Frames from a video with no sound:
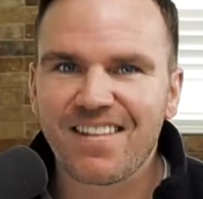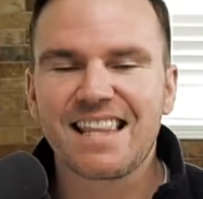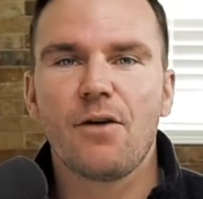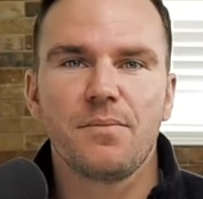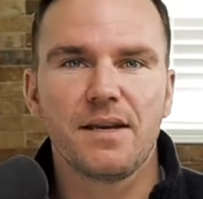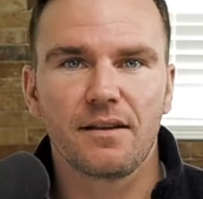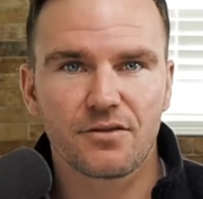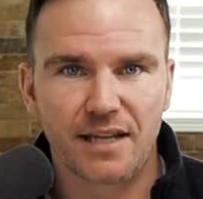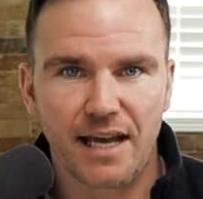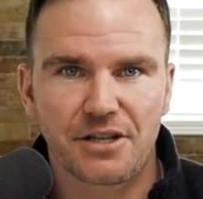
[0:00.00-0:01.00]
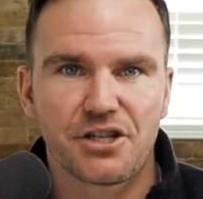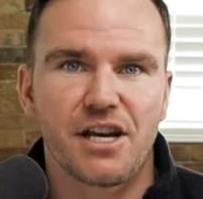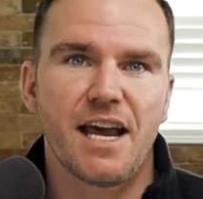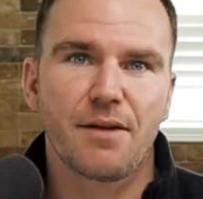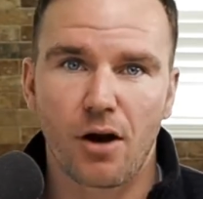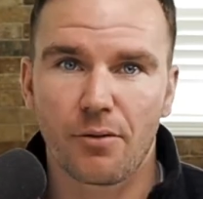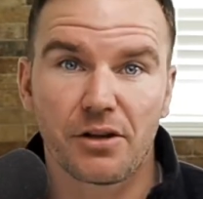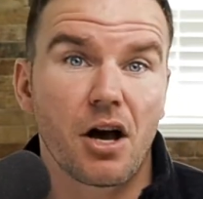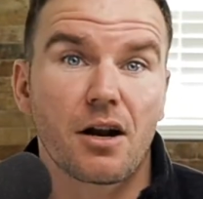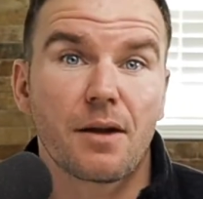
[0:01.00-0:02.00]
that would be a little sketchy and probably
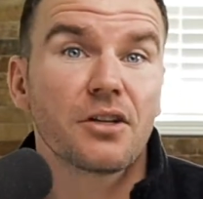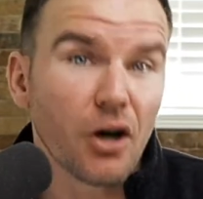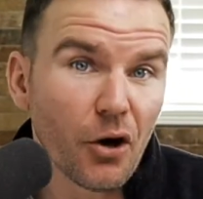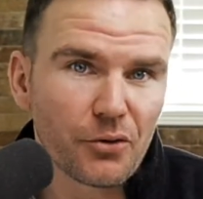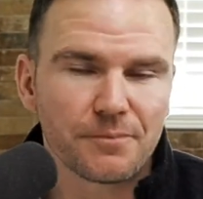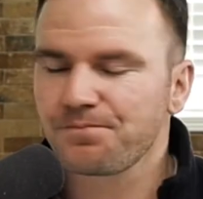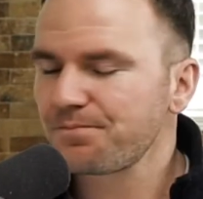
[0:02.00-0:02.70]
not up to code.